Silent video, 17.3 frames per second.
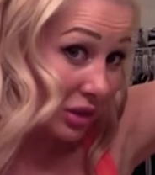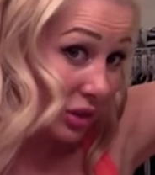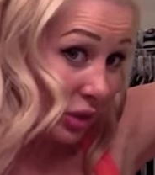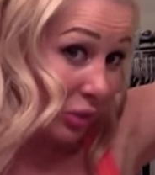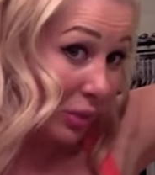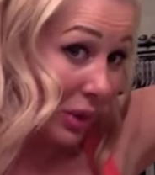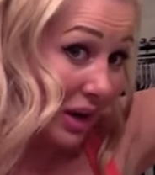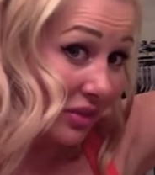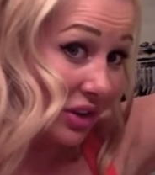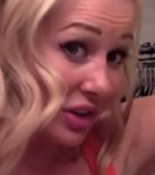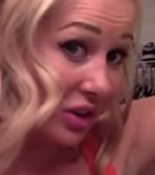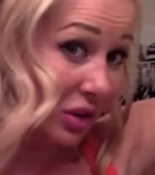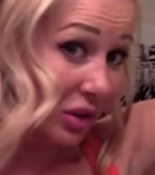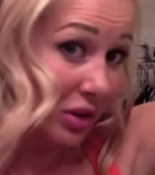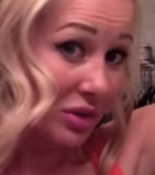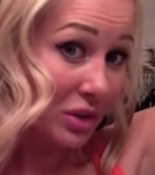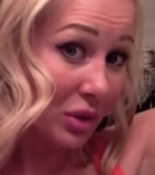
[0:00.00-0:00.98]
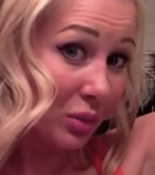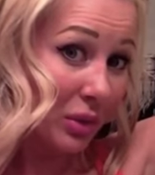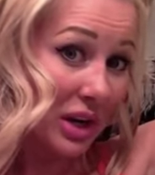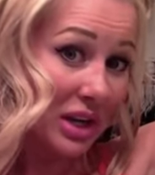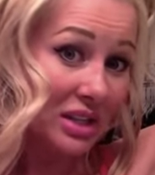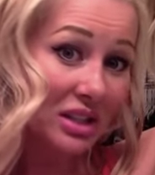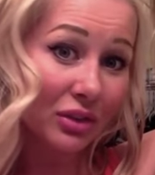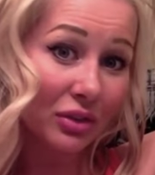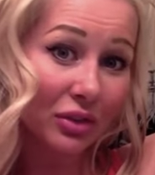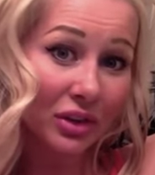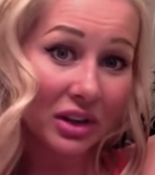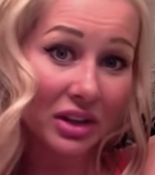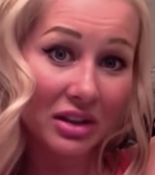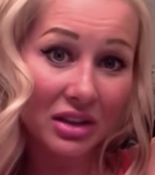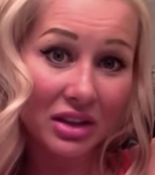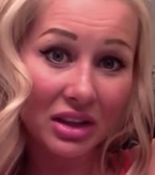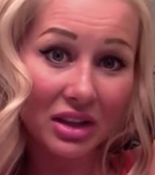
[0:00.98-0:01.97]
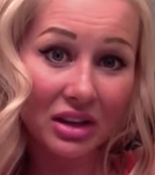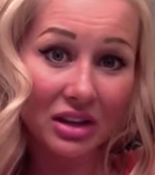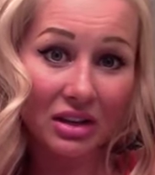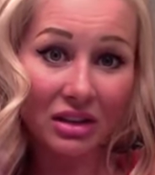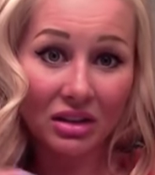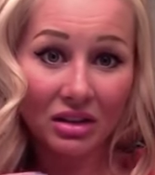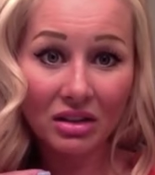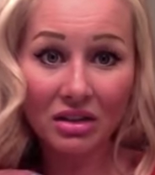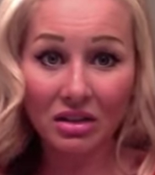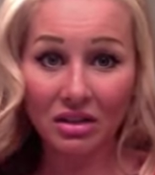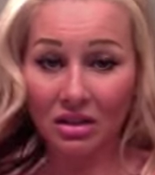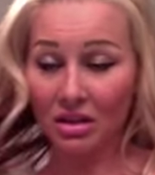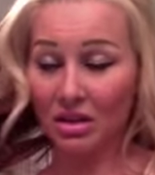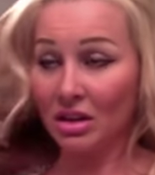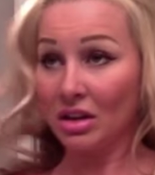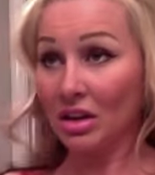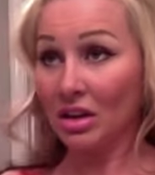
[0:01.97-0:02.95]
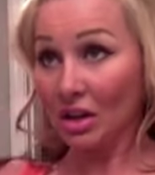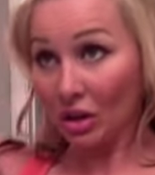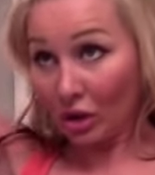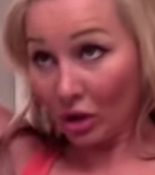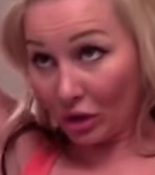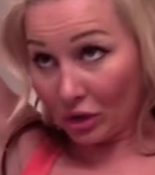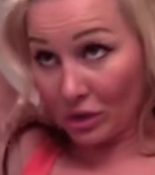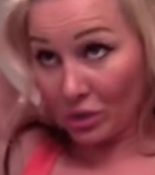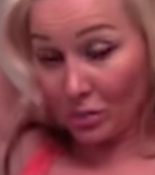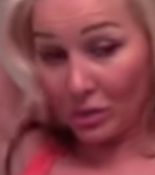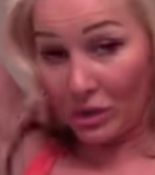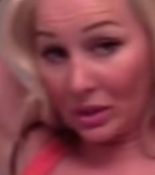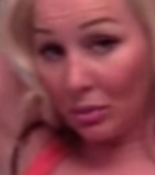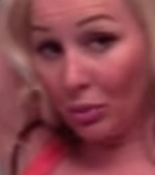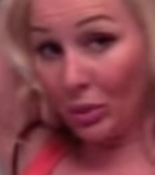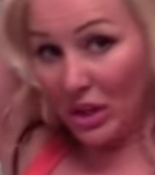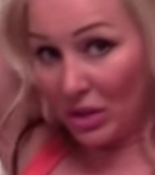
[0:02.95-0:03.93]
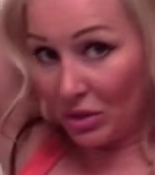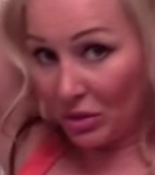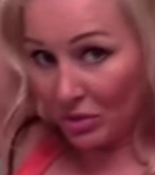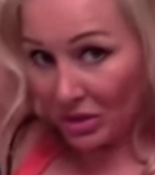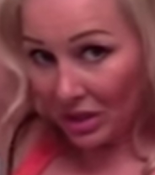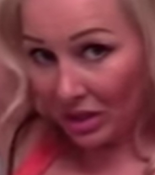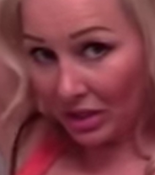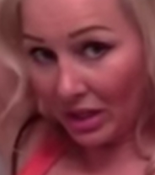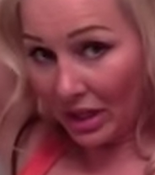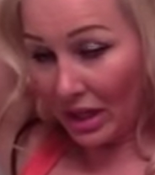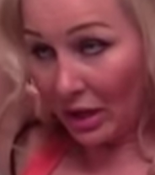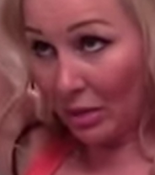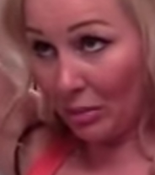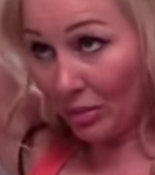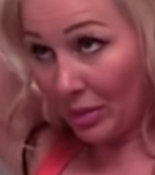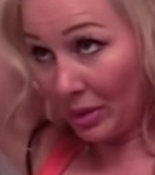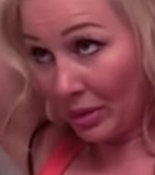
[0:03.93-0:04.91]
little wavy curls are way different than curls with when you use the clamp.